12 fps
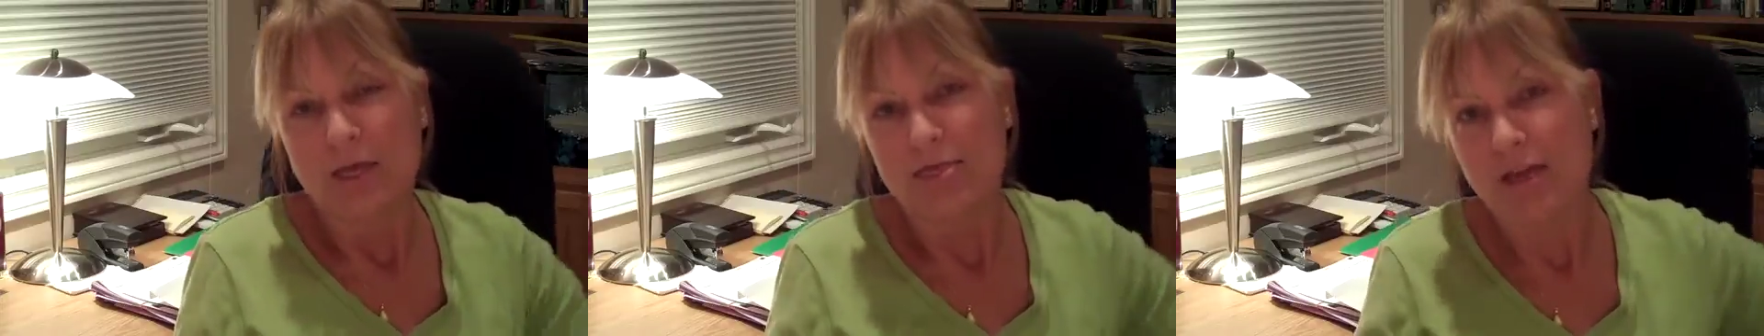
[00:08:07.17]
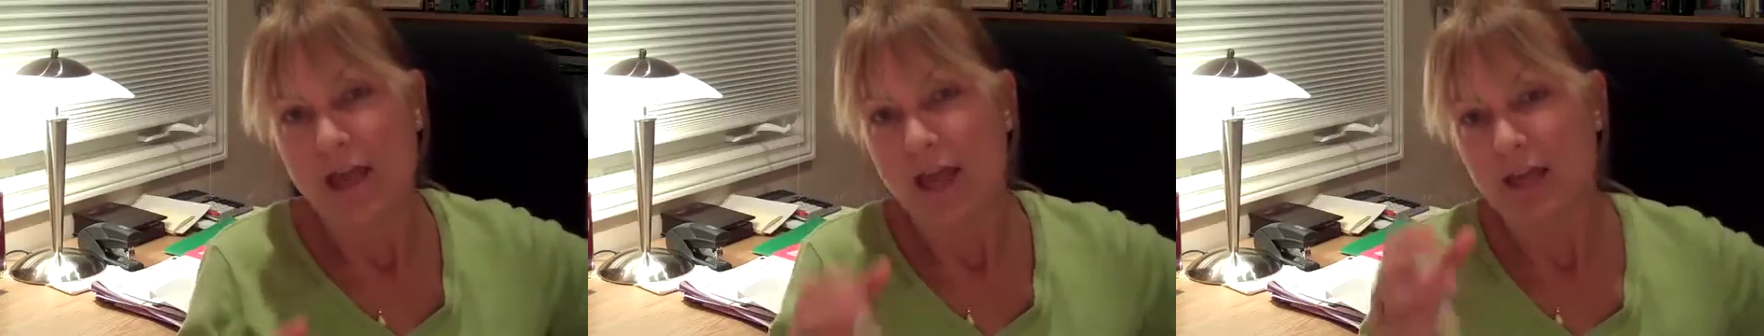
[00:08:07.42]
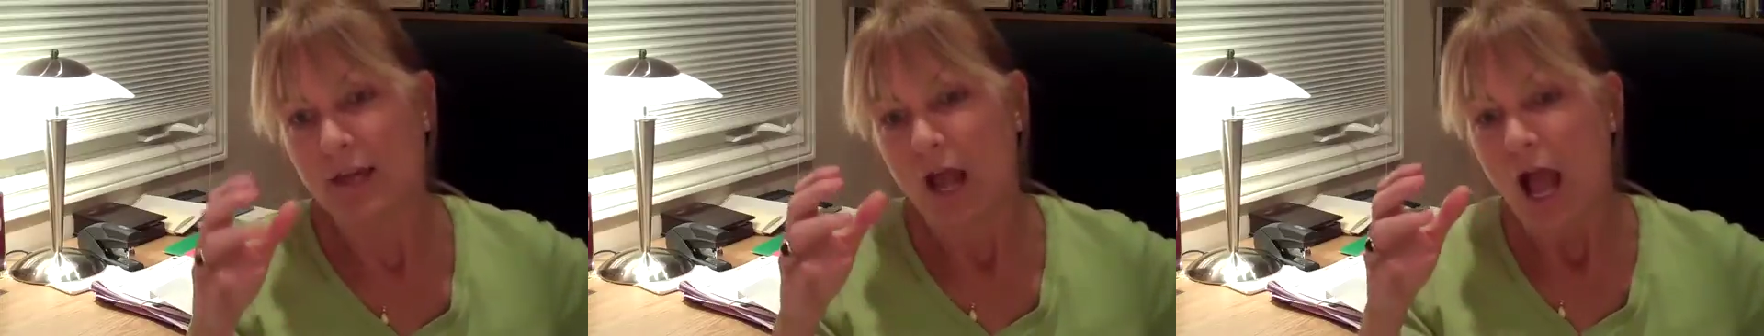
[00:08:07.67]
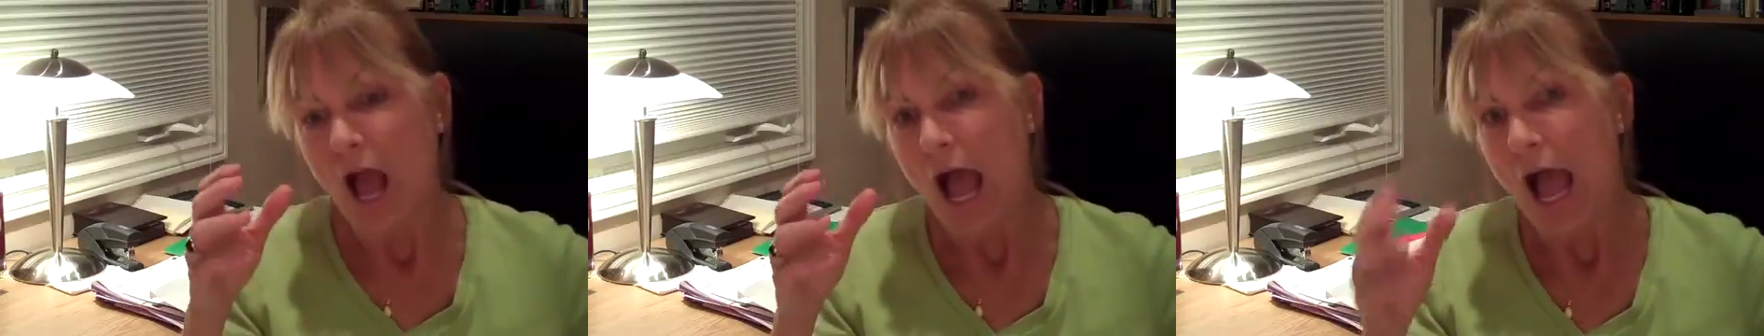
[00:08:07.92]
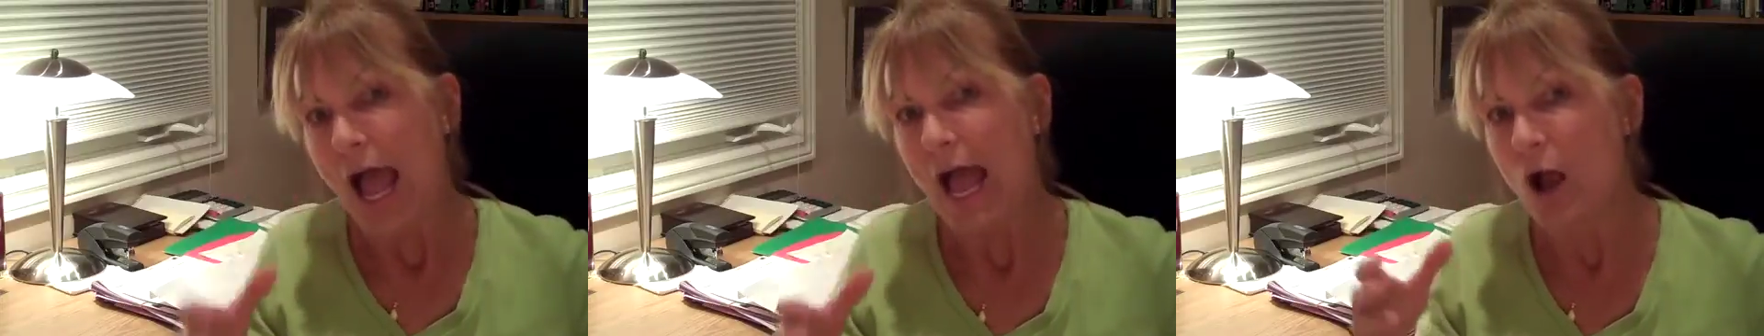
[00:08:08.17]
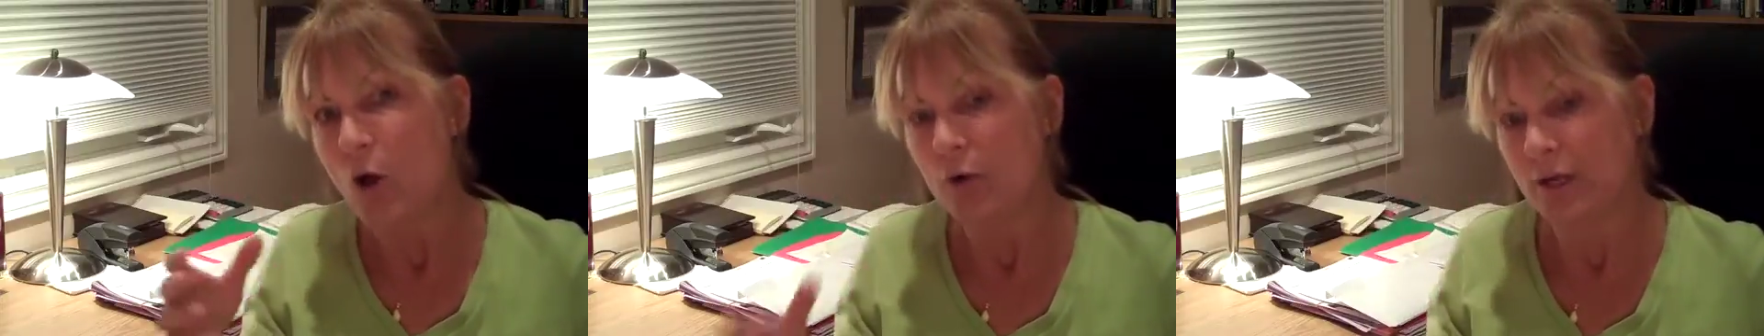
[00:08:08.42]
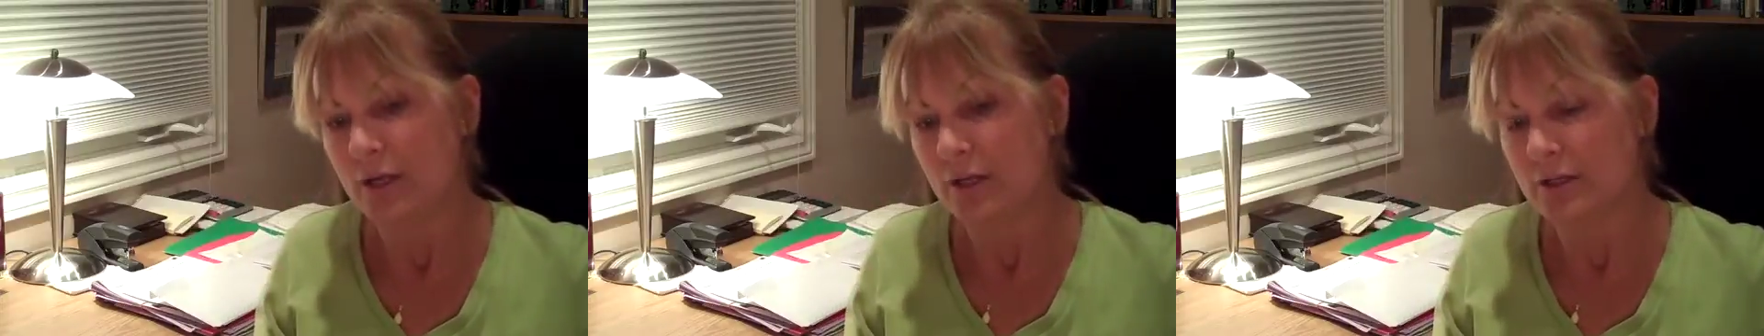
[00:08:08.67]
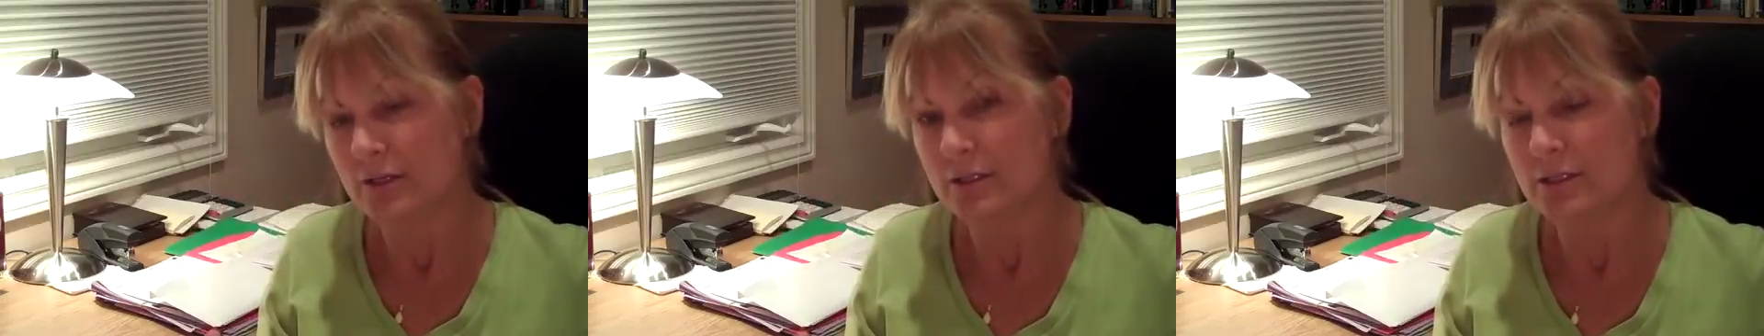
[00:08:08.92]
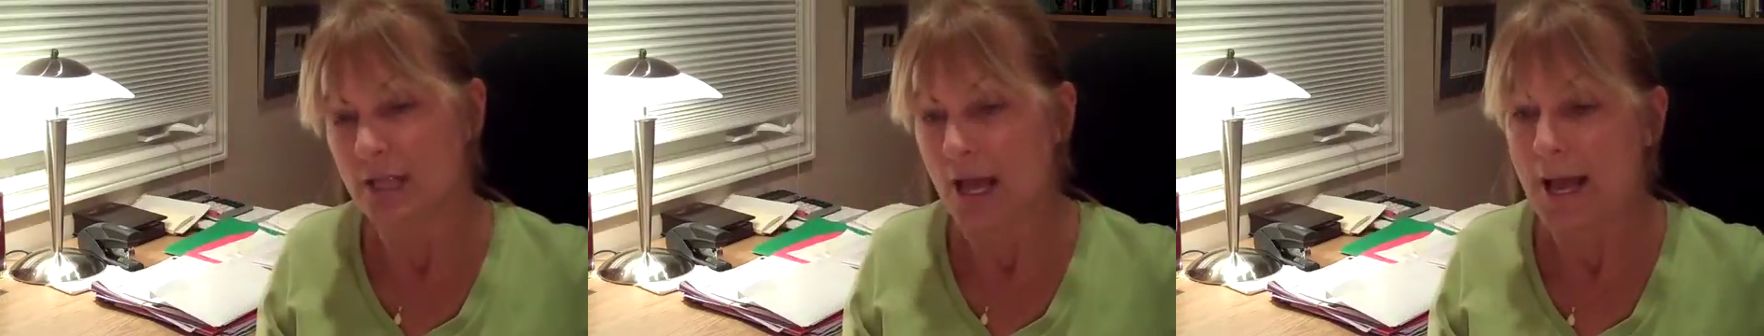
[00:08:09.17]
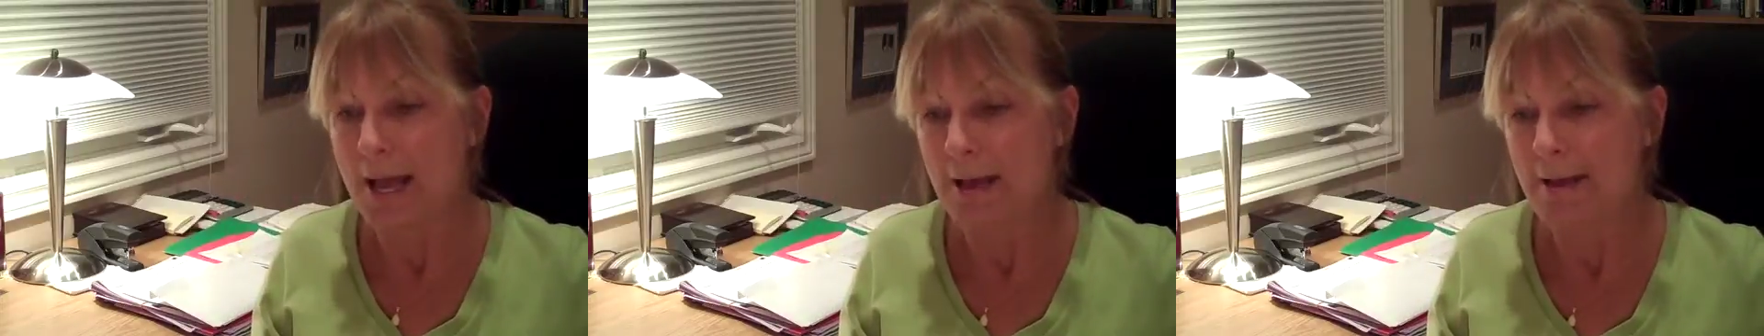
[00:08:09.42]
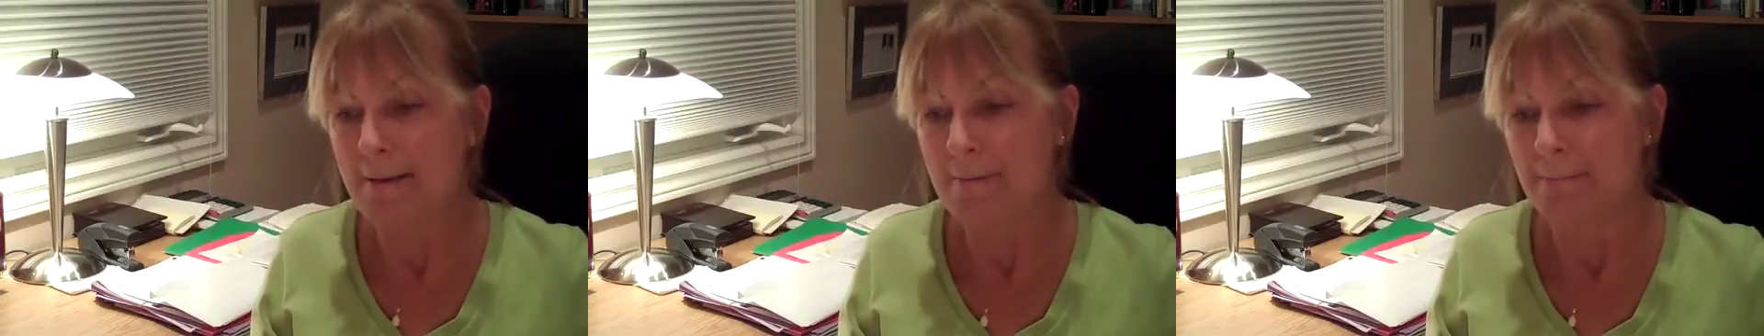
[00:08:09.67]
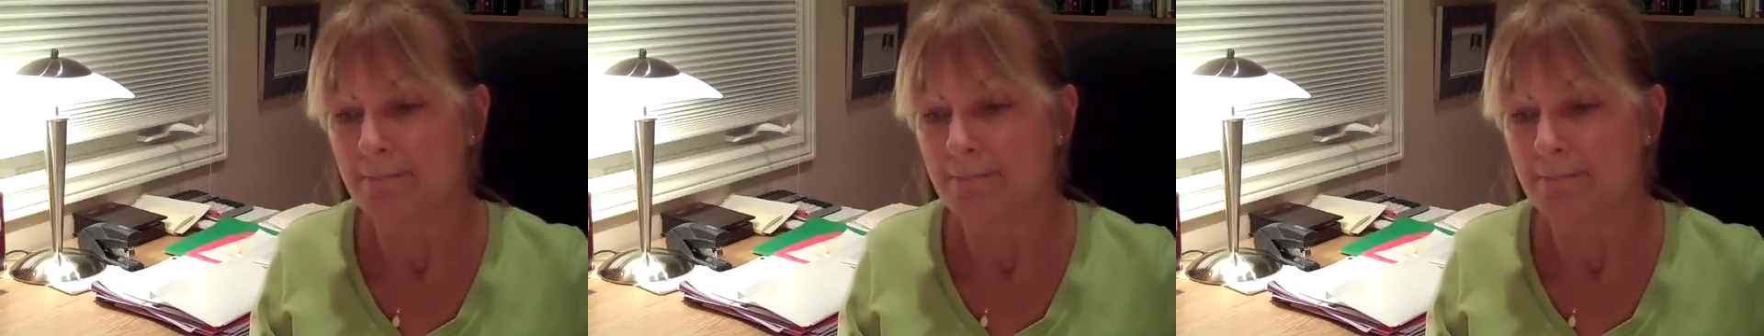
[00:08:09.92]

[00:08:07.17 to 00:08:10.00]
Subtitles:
then how is an